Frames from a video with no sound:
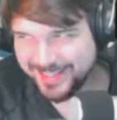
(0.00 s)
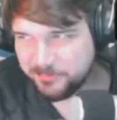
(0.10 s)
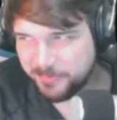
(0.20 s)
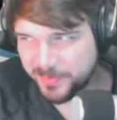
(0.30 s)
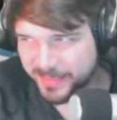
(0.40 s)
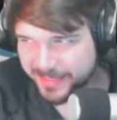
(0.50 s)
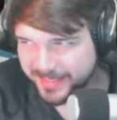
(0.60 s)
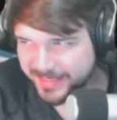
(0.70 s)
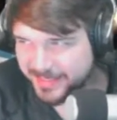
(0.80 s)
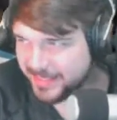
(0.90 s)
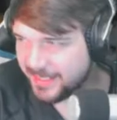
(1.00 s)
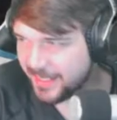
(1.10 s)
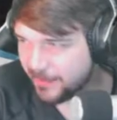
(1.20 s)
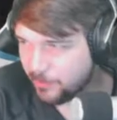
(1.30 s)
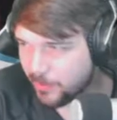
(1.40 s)
but I
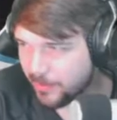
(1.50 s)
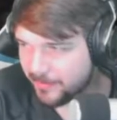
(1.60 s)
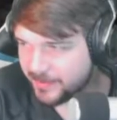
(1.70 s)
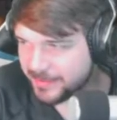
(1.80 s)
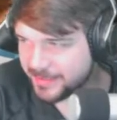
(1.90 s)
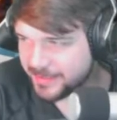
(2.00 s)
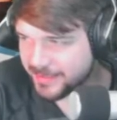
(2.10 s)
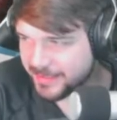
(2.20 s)
promise,